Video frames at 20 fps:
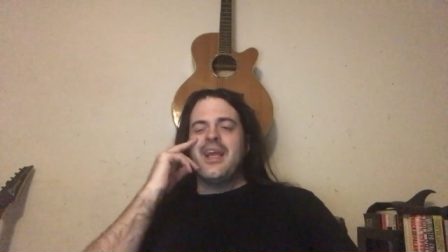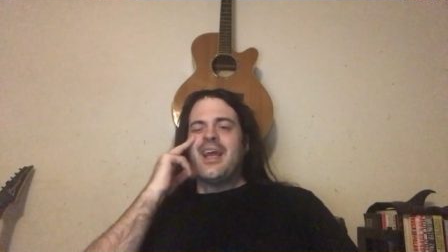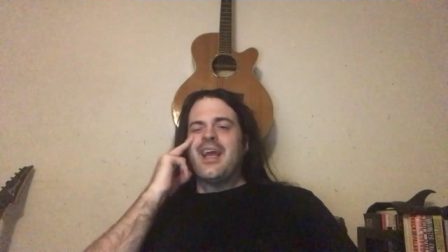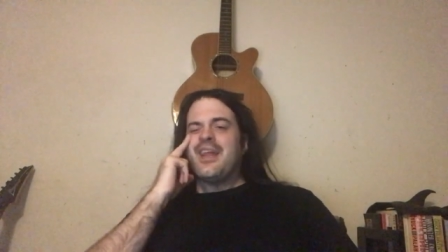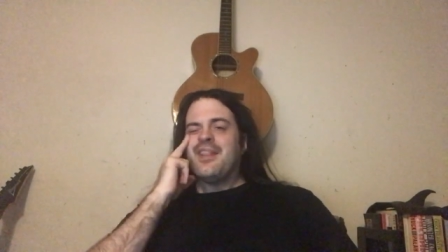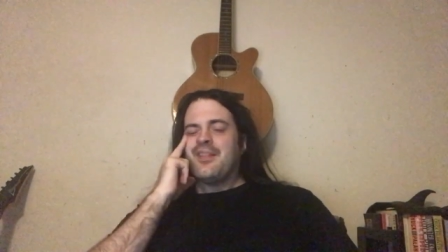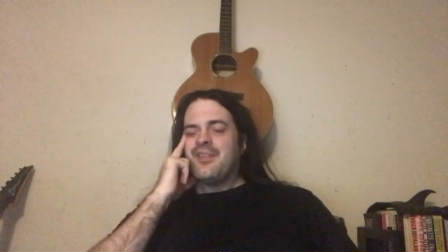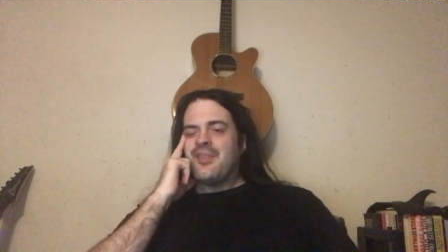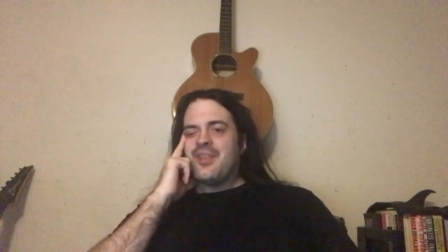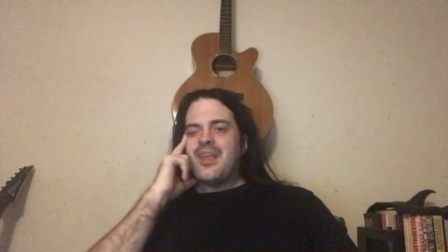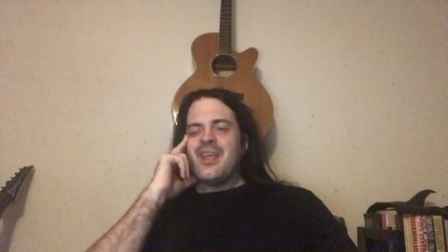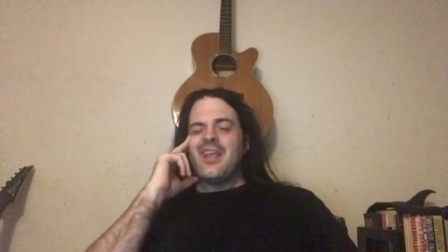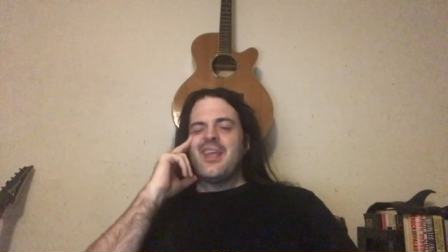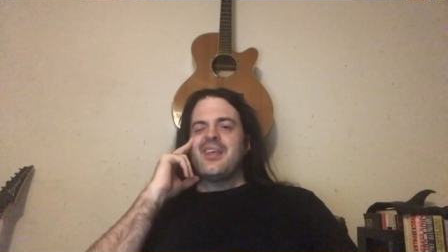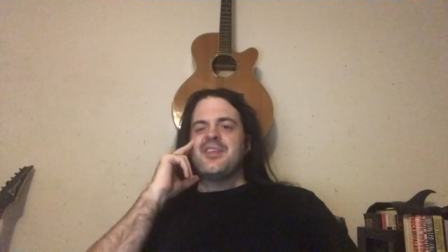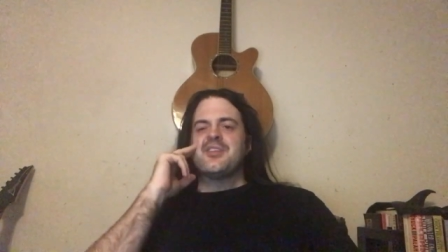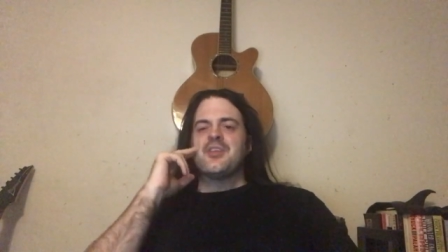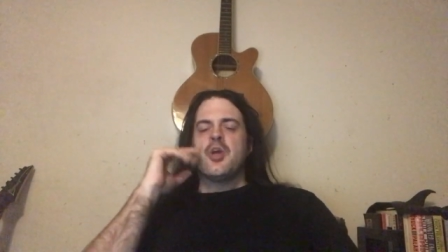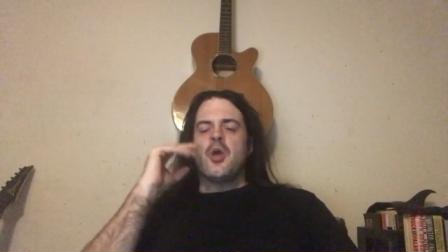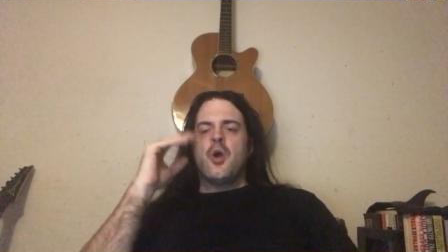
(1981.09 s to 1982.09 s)
And the thing
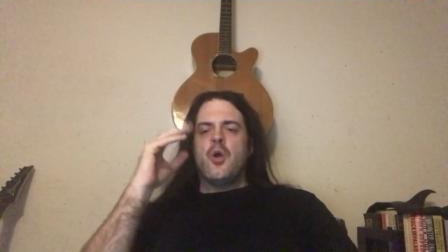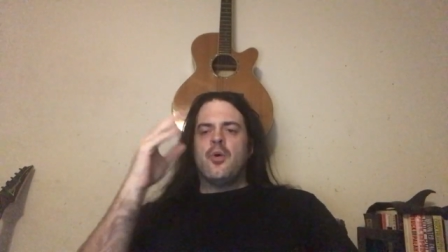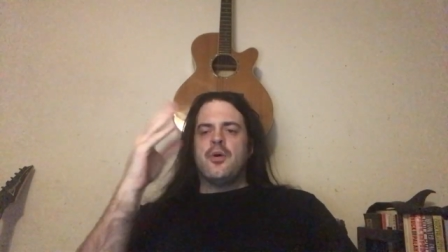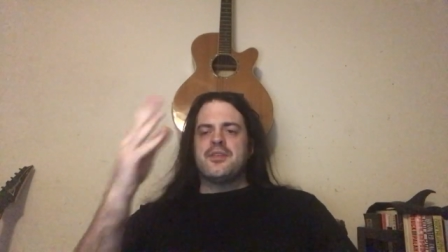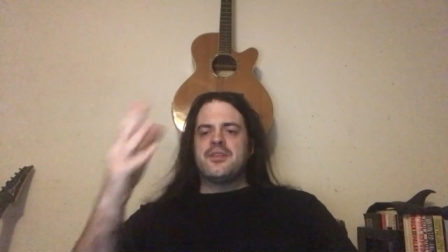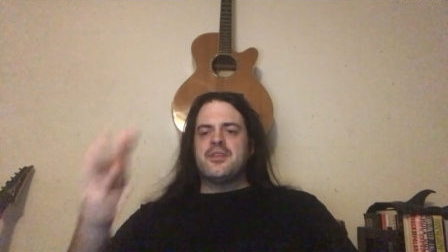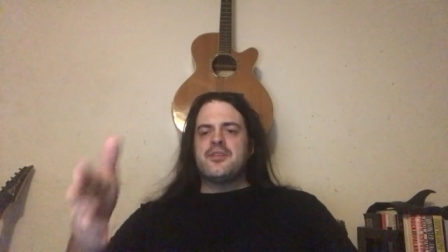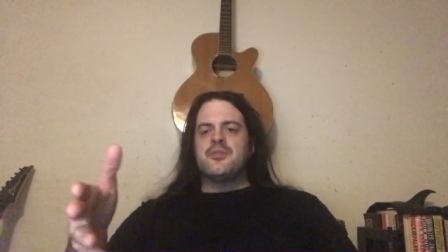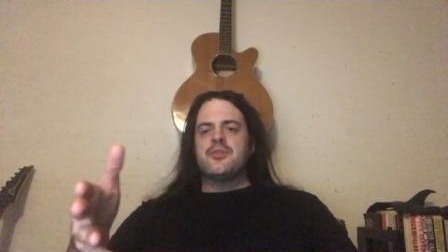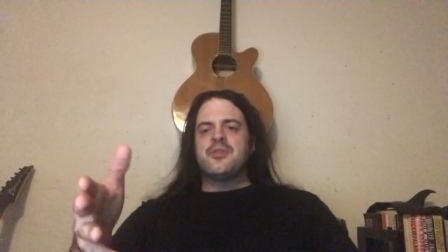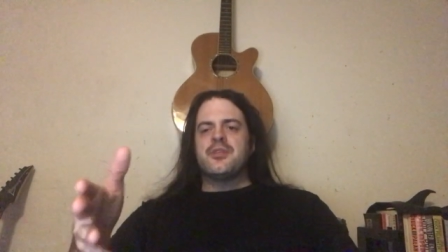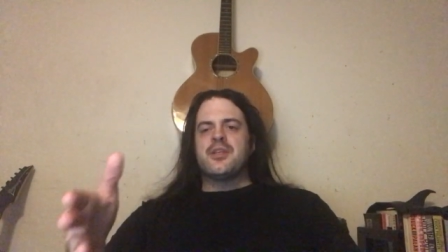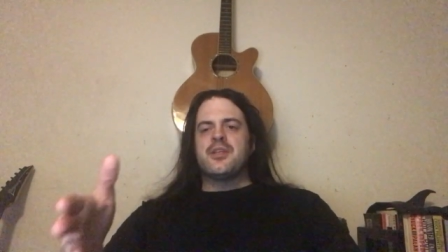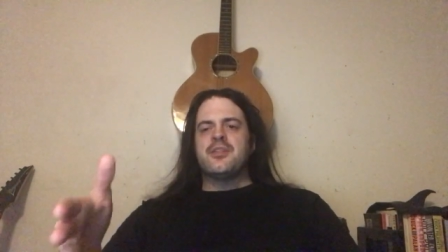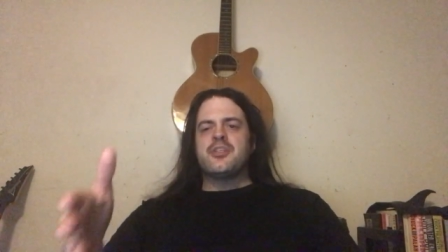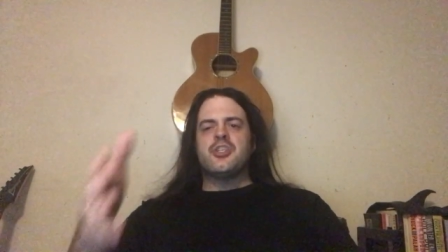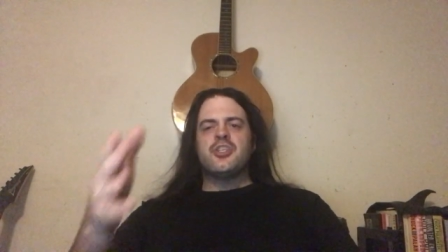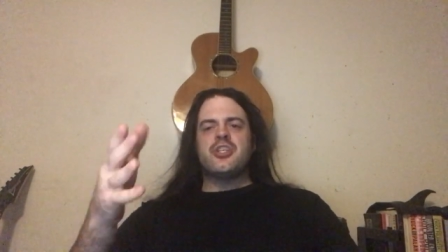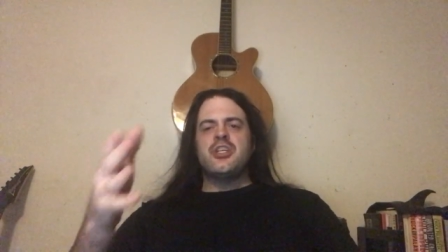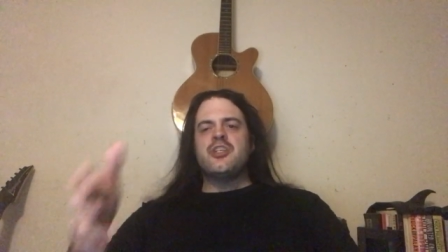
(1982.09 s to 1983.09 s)
is, what's interesting
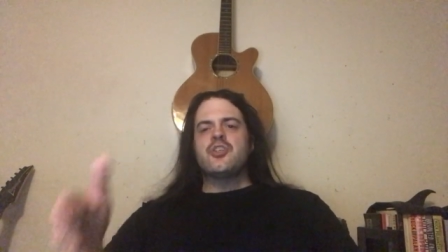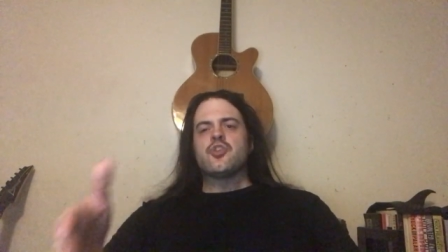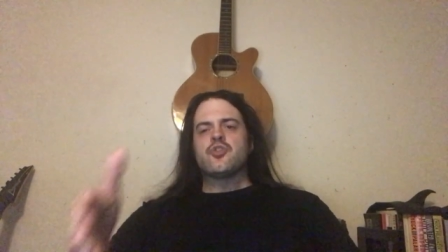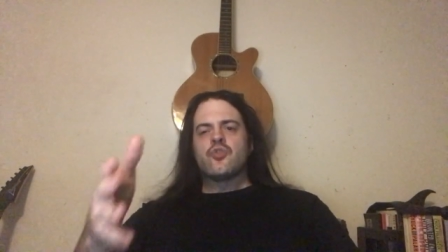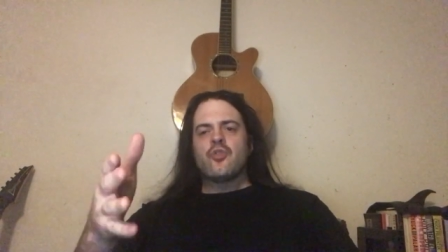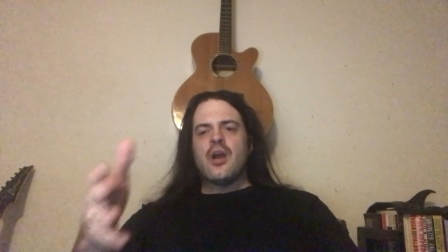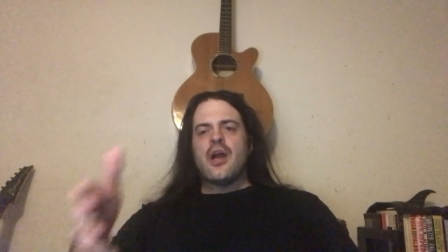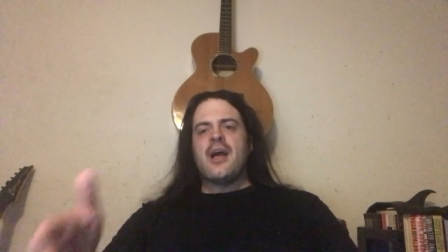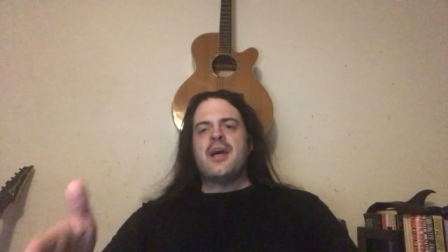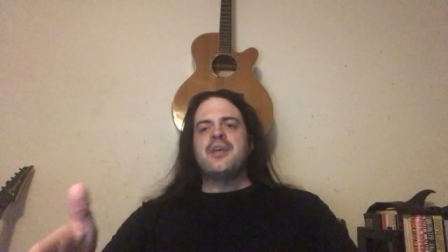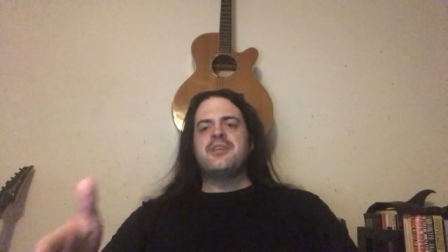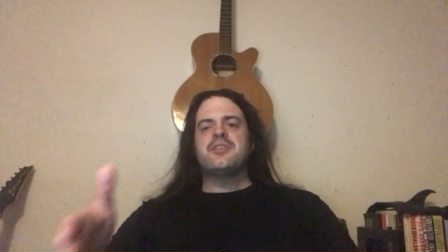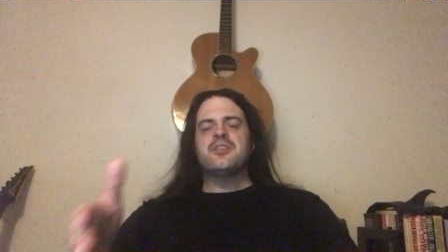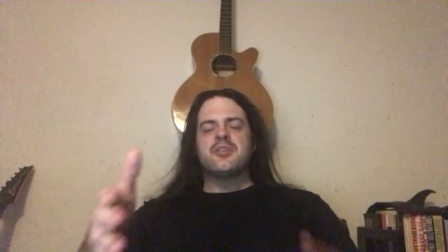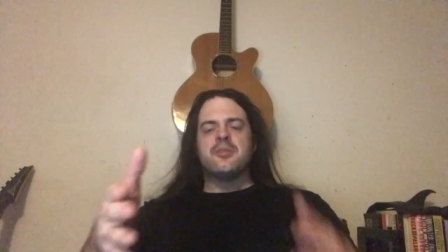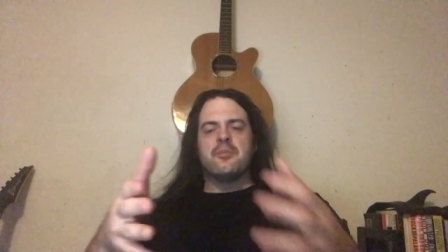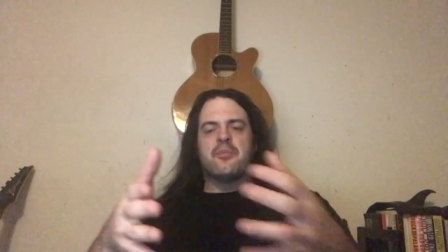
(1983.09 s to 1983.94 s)
is she tries to